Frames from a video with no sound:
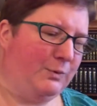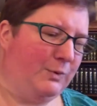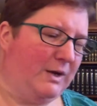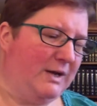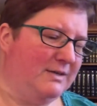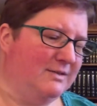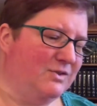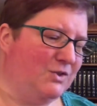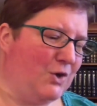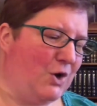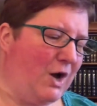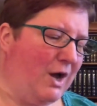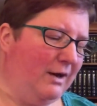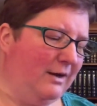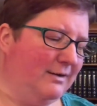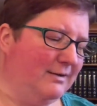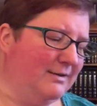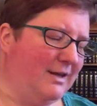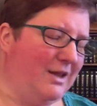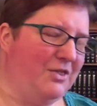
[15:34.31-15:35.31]
when I saw it
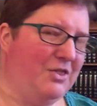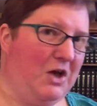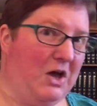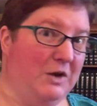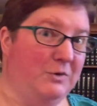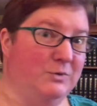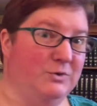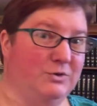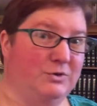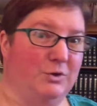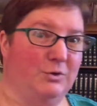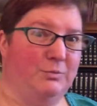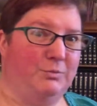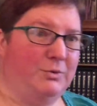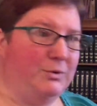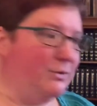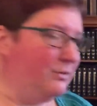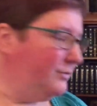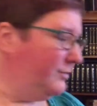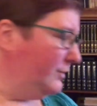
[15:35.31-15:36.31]
because I thought it was so
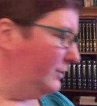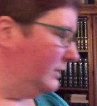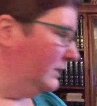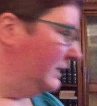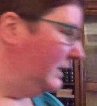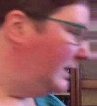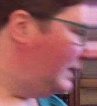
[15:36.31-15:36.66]
beautiful,